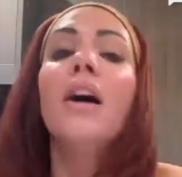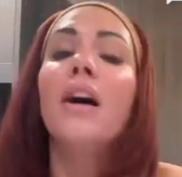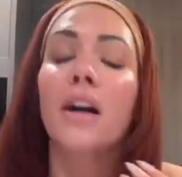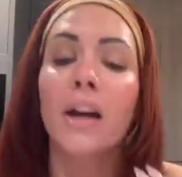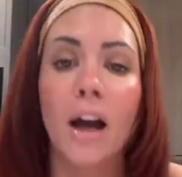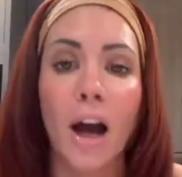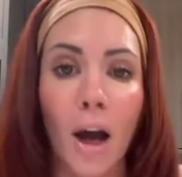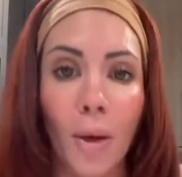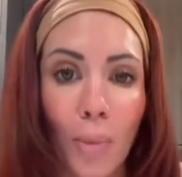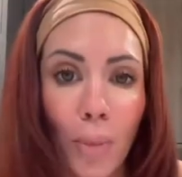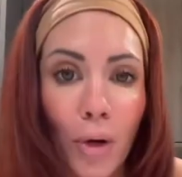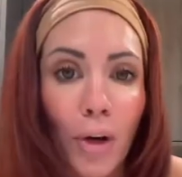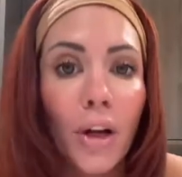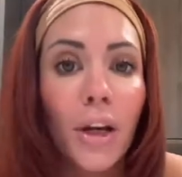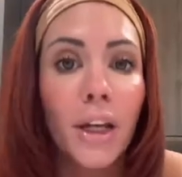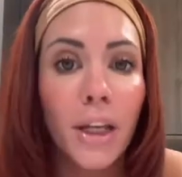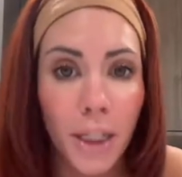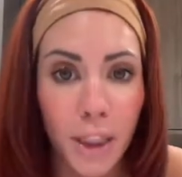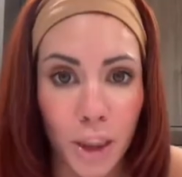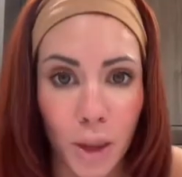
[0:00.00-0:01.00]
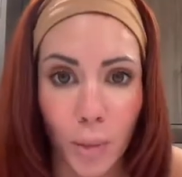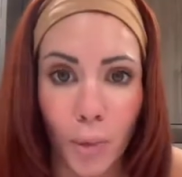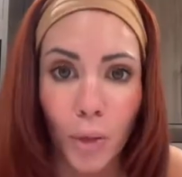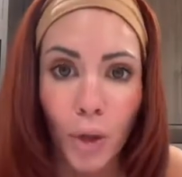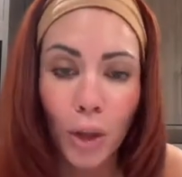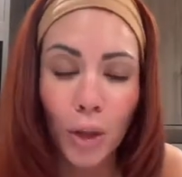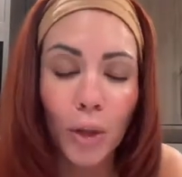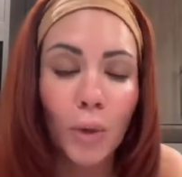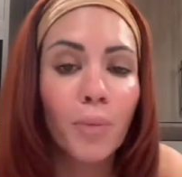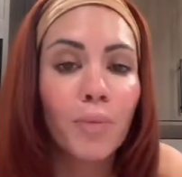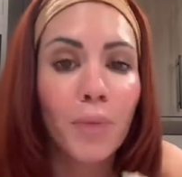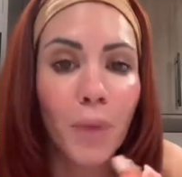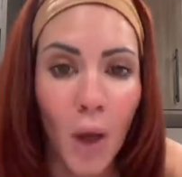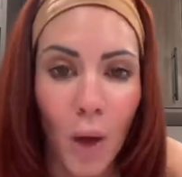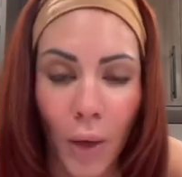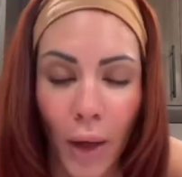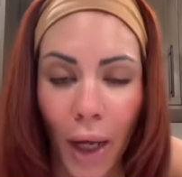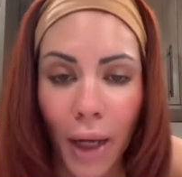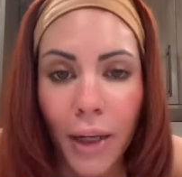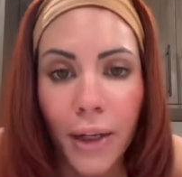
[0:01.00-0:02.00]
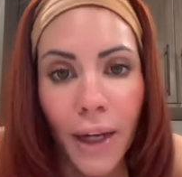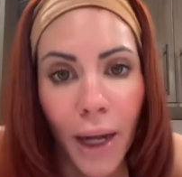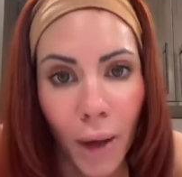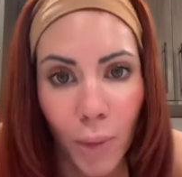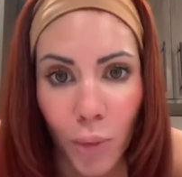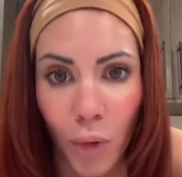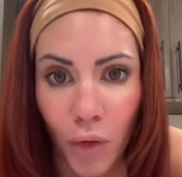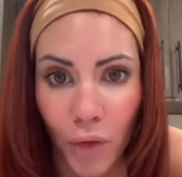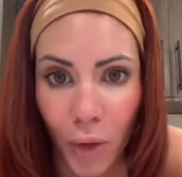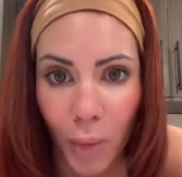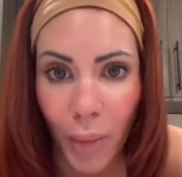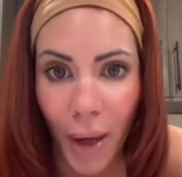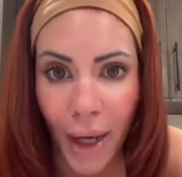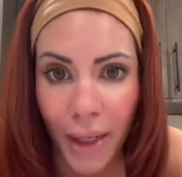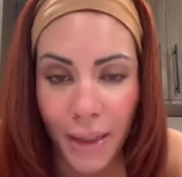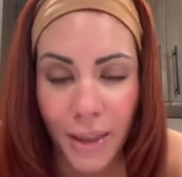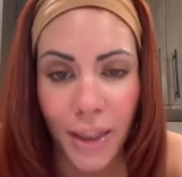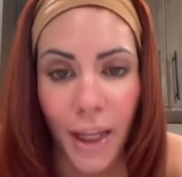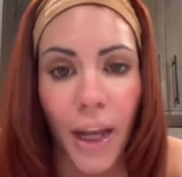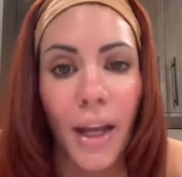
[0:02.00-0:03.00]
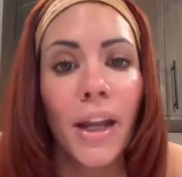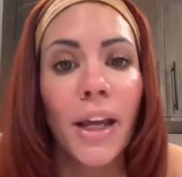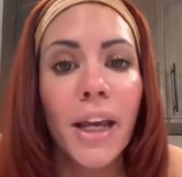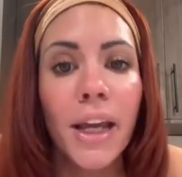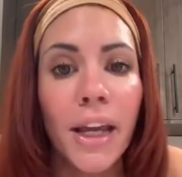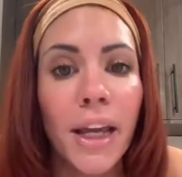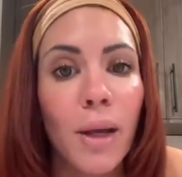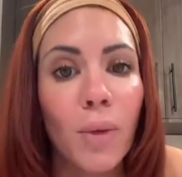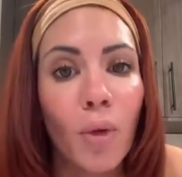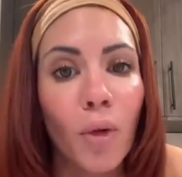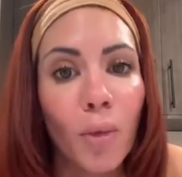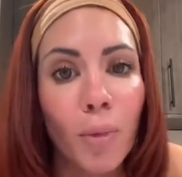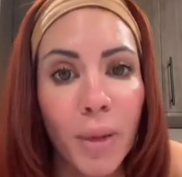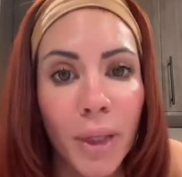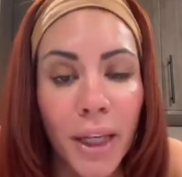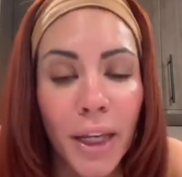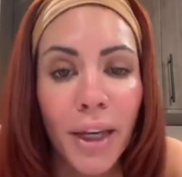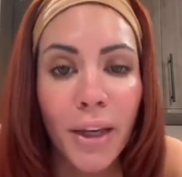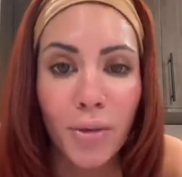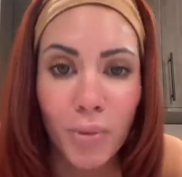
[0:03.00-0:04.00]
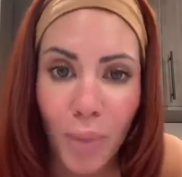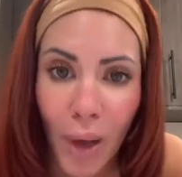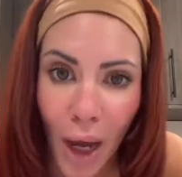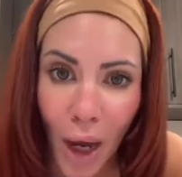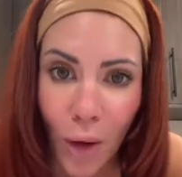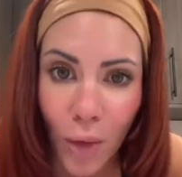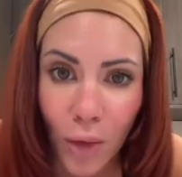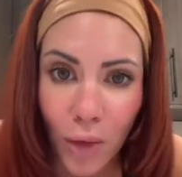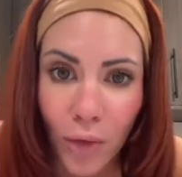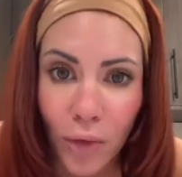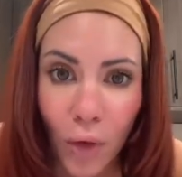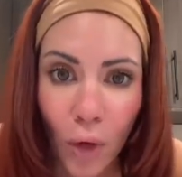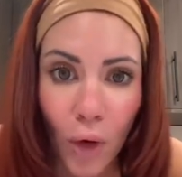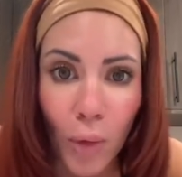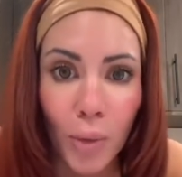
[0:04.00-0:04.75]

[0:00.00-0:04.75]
copper is blue. Okay, now moving past that, it will be in powder form.